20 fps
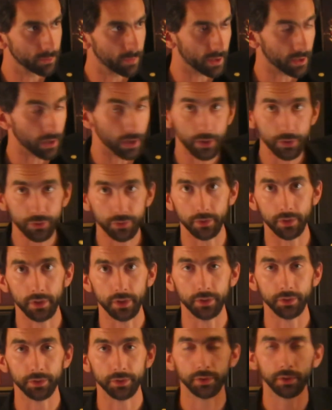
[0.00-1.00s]
100
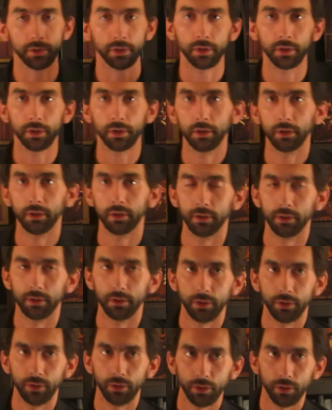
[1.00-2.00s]
years,
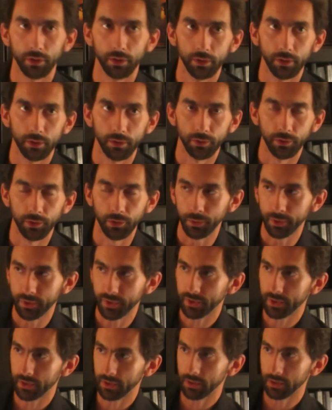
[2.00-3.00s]
you would
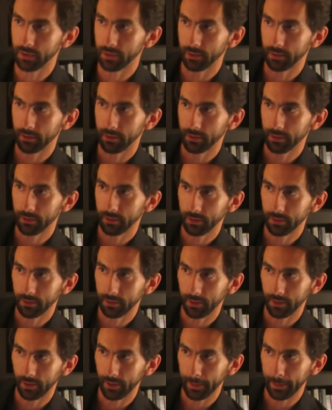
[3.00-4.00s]
see
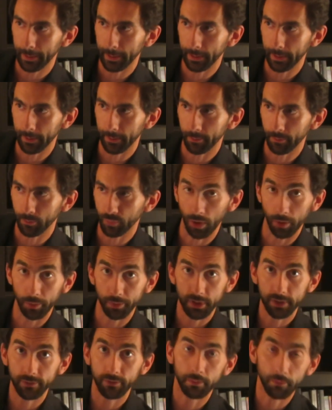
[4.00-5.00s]

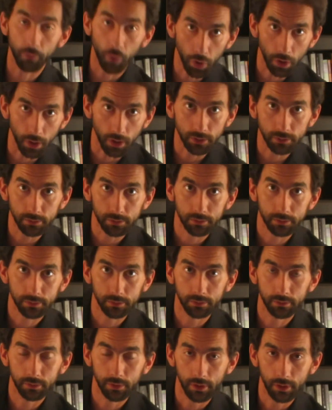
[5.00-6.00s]
probably even more
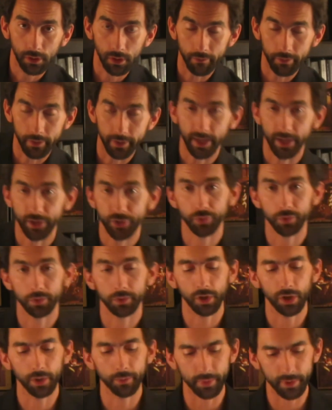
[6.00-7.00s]
of the natural
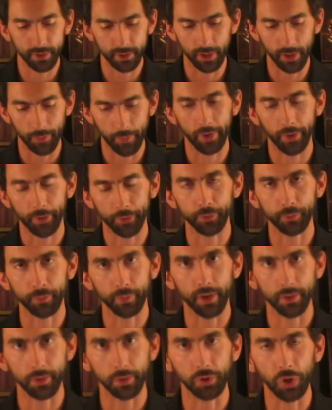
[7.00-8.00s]
law being upheld
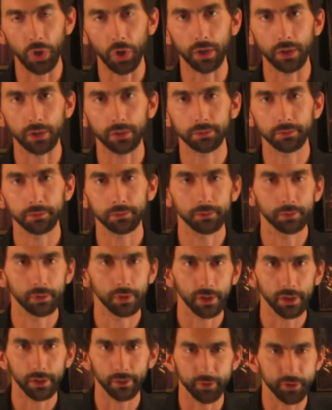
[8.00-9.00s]
by the law
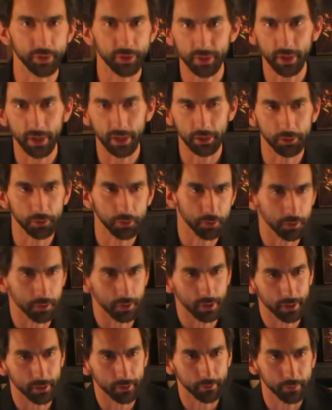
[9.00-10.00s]
of the state or
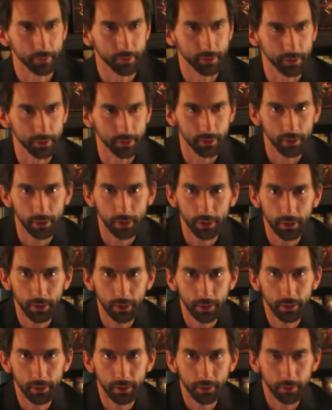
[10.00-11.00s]
of the
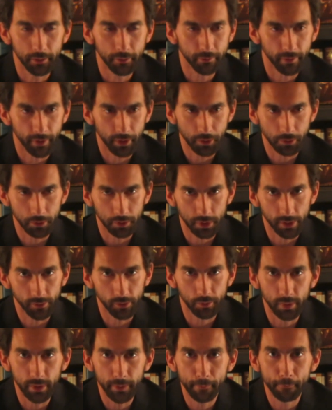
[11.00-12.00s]
federal
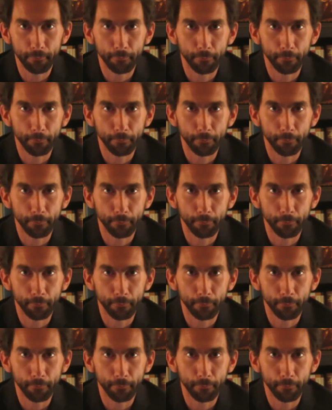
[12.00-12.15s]
government.